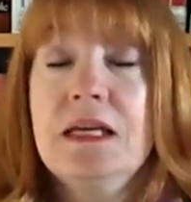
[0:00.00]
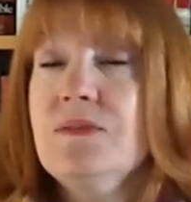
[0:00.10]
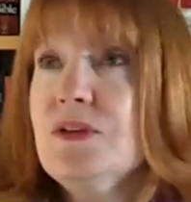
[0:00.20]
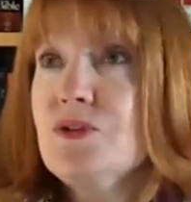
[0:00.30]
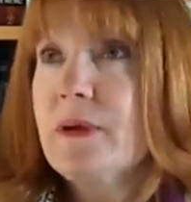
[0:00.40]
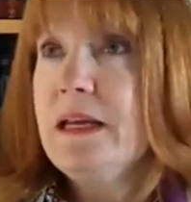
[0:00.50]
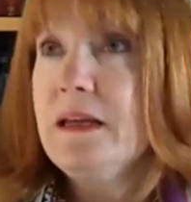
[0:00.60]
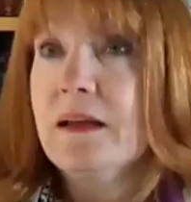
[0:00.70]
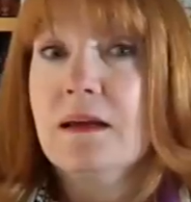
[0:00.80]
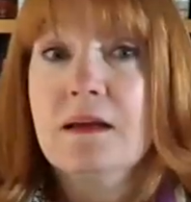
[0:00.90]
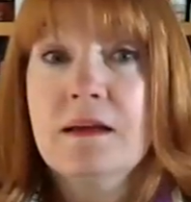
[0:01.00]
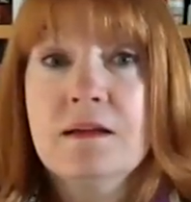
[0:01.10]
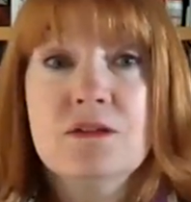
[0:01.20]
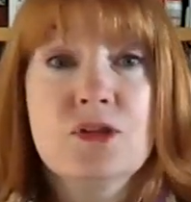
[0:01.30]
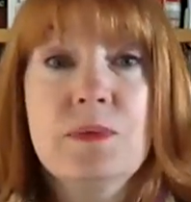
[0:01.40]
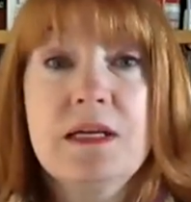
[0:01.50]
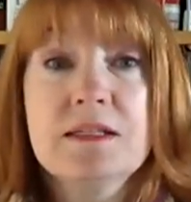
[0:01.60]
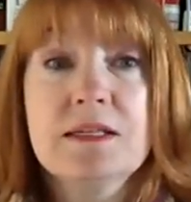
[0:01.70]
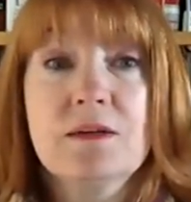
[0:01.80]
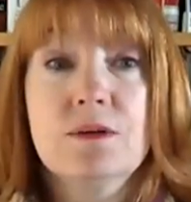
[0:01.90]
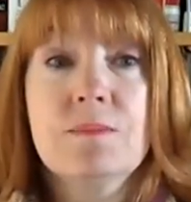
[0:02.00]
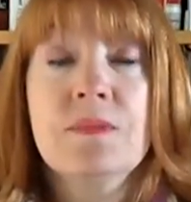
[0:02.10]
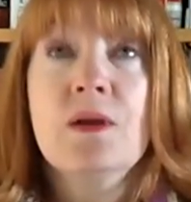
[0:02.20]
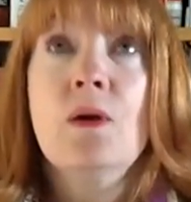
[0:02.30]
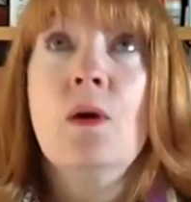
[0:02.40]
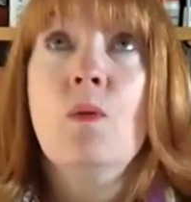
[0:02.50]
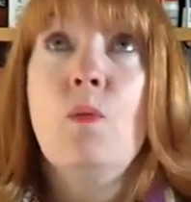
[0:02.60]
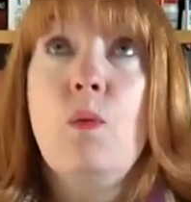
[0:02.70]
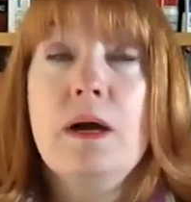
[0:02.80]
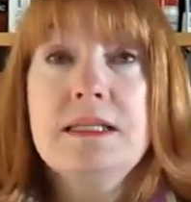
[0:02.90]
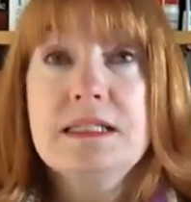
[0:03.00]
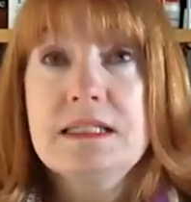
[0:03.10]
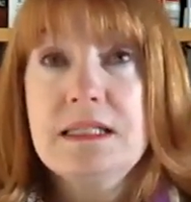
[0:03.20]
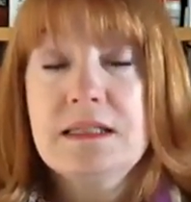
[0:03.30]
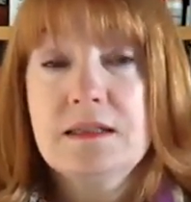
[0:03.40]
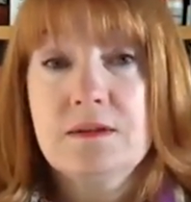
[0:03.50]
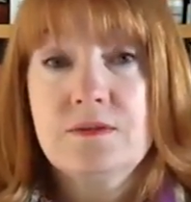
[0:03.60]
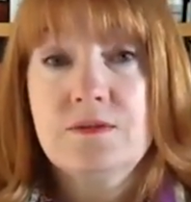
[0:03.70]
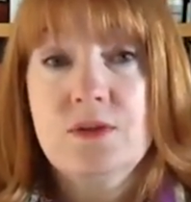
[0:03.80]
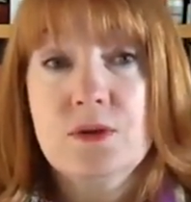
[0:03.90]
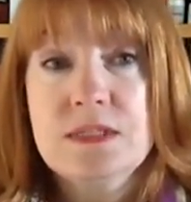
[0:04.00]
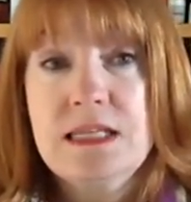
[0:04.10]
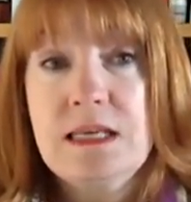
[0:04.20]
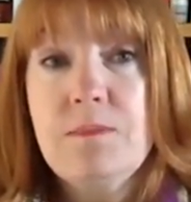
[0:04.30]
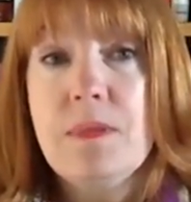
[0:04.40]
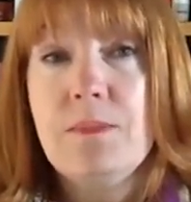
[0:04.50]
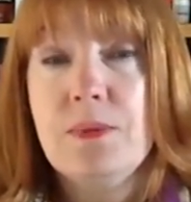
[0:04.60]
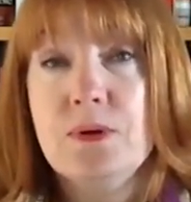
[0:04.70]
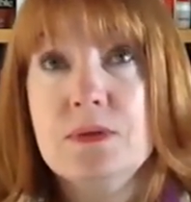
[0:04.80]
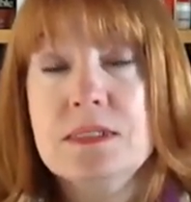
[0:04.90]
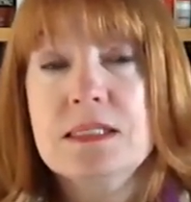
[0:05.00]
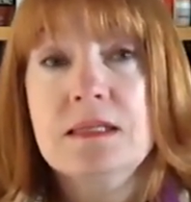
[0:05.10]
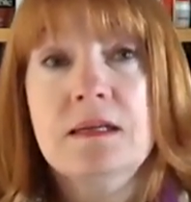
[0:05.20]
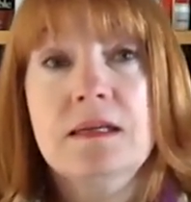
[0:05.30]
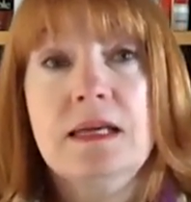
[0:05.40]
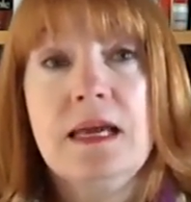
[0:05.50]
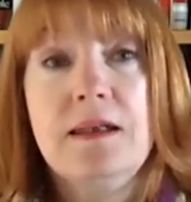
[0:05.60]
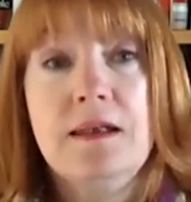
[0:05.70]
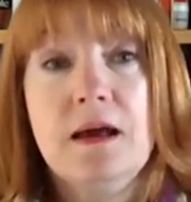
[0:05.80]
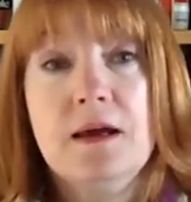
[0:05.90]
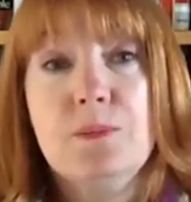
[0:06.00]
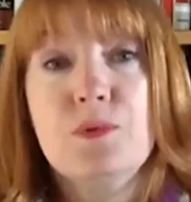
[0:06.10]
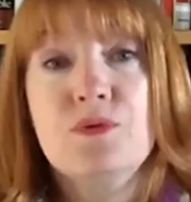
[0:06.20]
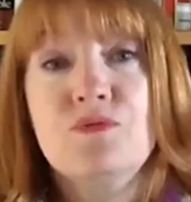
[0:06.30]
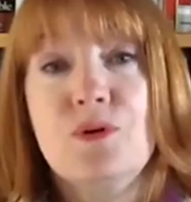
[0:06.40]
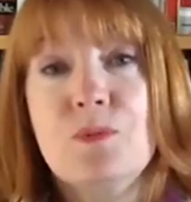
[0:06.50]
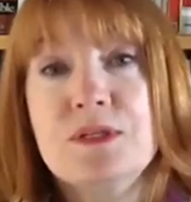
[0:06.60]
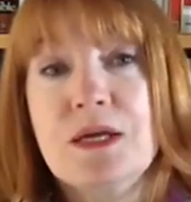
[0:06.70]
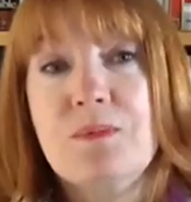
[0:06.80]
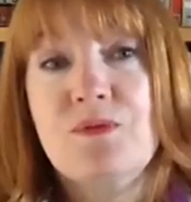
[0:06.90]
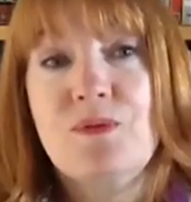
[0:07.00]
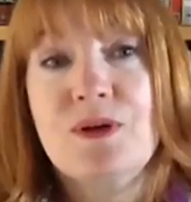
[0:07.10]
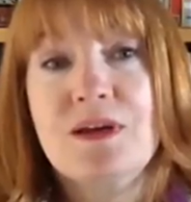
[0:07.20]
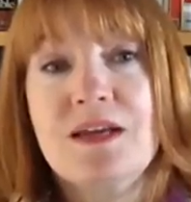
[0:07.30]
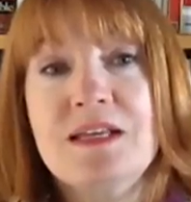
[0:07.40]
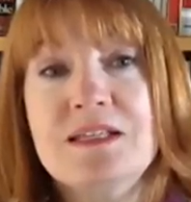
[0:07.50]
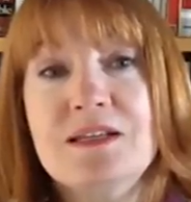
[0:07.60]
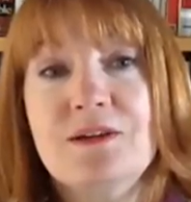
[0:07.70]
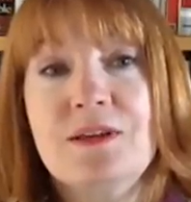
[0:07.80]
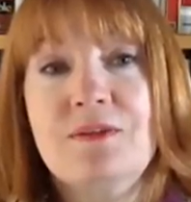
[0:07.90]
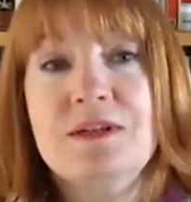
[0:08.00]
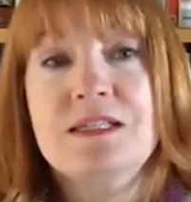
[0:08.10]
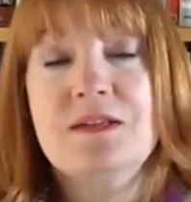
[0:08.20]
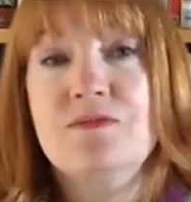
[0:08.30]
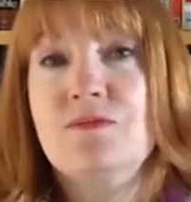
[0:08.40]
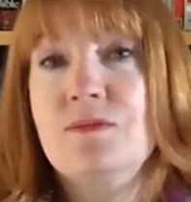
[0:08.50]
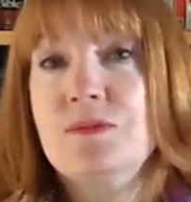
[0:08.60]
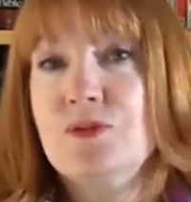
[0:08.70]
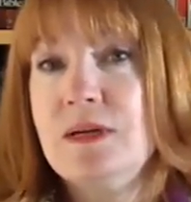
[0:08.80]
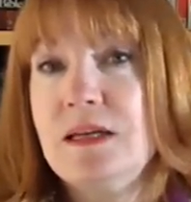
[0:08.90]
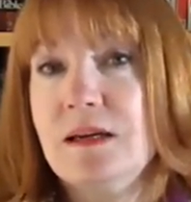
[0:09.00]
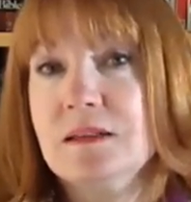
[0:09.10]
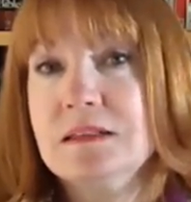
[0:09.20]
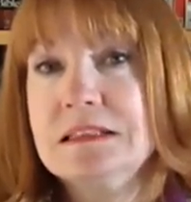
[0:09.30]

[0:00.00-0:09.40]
Even training should be considered. What if your team members cannot perform a type of work until they receive training?